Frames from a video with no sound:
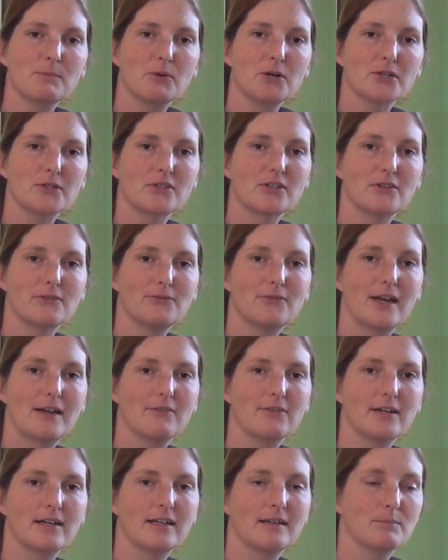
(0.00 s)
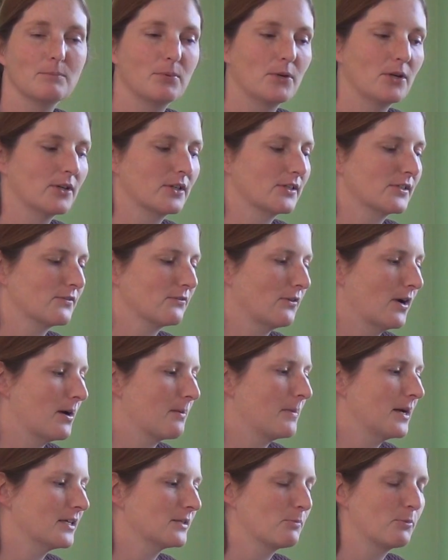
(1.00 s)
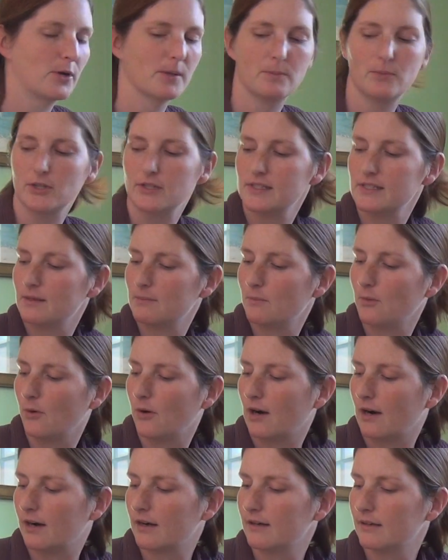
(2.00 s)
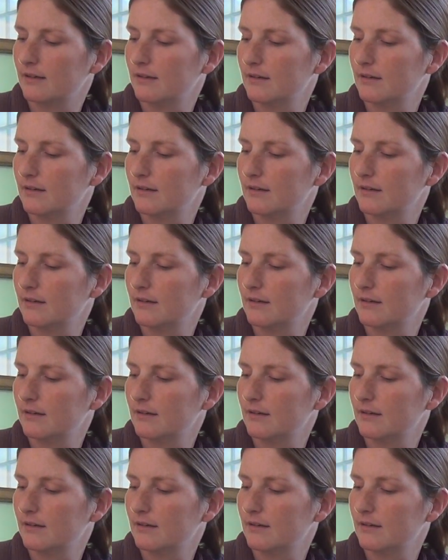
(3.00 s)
personal favorite books from Usborne Books and More.